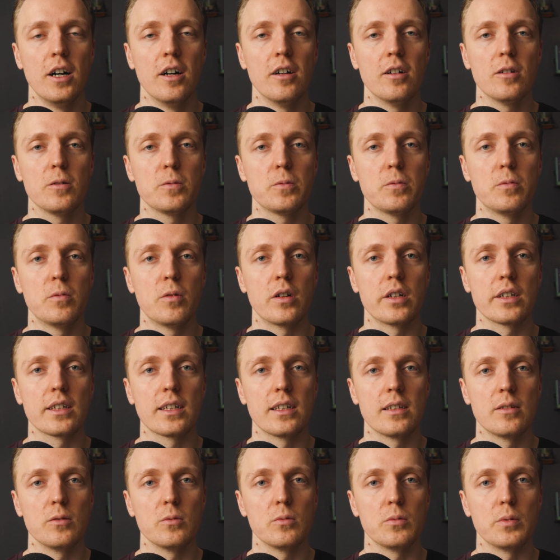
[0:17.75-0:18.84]
of
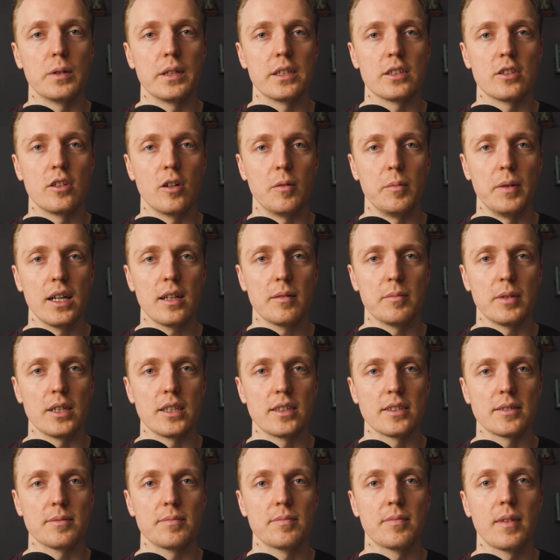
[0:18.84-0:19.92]
working with DOM
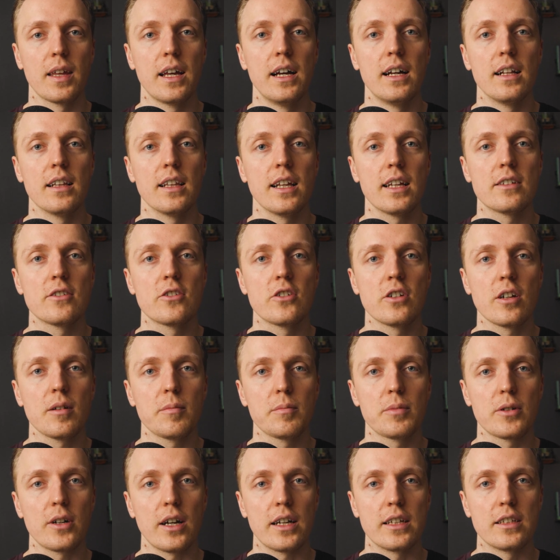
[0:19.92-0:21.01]
elements. Let's
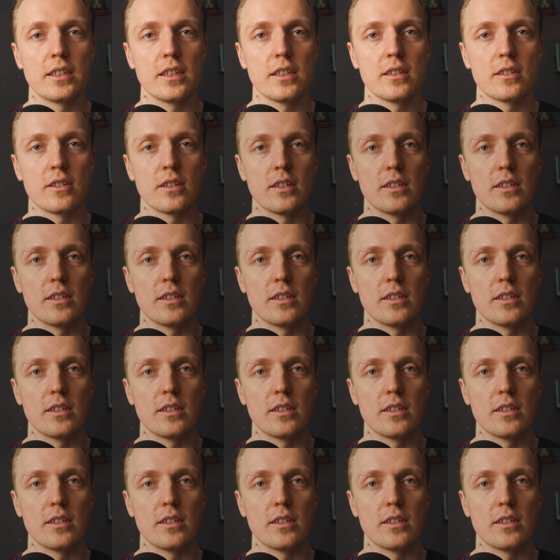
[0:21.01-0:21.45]
jump right into